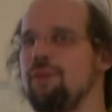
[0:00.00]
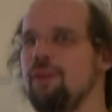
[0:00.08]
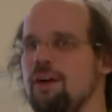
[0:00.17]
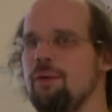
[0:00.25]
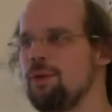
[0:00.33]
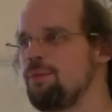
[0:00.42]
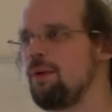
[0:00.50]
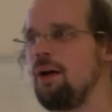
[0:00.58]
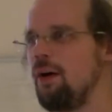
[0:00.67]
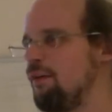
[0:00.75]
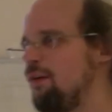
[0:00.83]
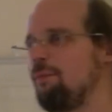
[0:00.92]
theory, which will,
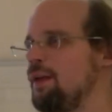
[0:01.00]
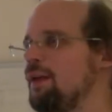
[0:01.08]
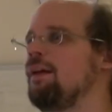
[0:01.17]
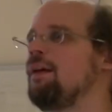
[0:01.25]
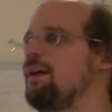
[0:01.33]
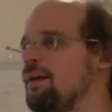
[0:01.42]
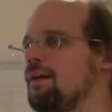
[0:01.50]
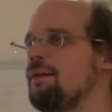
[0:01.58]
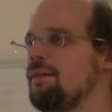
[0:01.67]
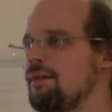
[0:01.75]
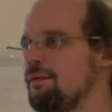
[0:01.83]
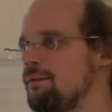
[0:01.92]
however, be
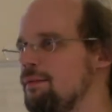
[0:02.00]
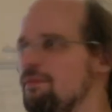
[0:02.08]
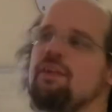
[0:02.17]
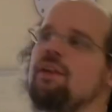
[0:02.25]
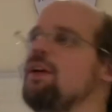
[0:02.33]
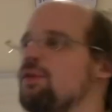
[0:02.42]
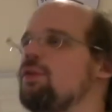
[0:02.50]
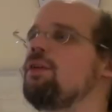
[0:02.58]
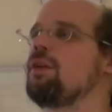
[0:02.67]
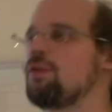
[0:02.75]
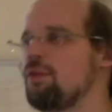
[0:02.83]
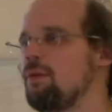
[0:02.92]
very
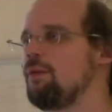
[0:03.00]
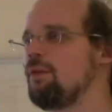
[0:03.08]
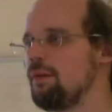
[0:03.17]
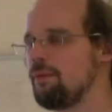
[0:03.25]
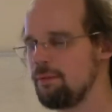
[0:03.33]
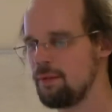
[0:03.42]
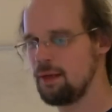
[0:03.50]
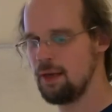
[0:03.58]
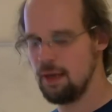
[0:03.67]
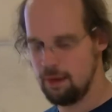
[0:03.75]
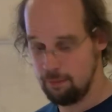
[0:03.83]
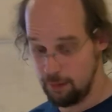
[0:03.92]
exotic geometry.
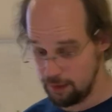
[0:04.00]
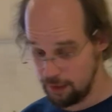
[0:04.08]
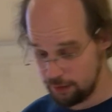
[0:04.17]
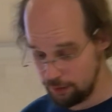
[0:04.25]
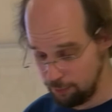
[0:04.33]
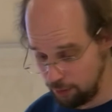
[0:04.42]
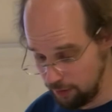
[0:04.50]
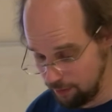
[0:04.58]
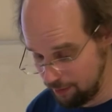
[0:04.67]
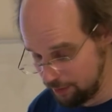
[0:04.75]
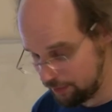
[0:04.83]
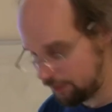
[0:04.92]
But that's a good point,
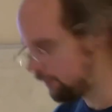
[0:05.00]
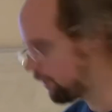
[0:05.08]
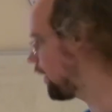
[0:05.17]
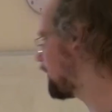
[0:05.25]
maybe. So this whole